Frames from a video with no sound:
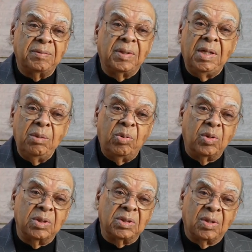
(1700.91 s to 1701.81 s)
to
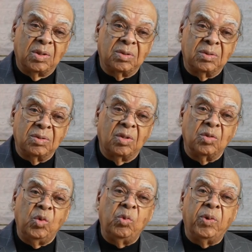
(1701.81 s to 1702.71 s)
keyboards because
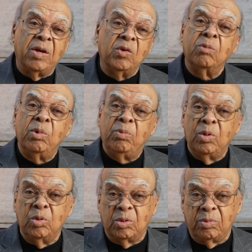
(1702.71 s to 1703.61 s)
we played rhythm and
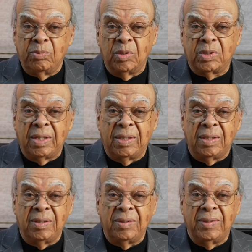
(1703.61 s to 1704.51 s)
blues mostly uh -huh.
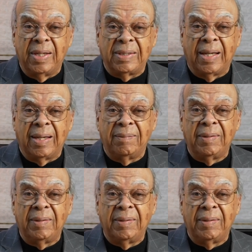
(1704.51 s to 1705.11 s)
during that time.